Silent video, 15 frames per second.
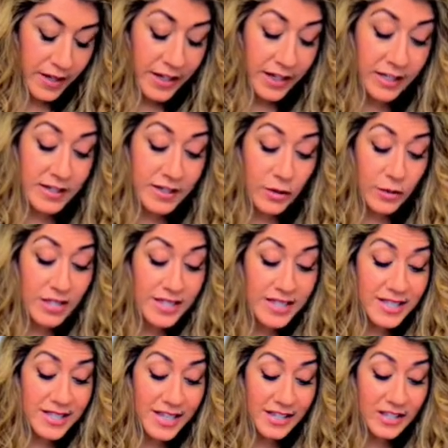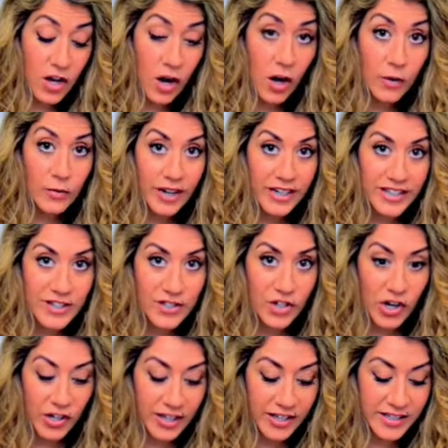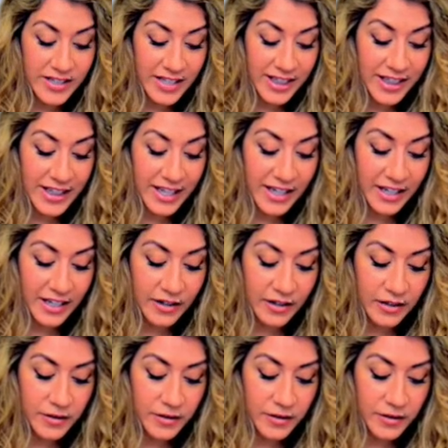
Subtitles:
And as you can see, it's already starting to thicken.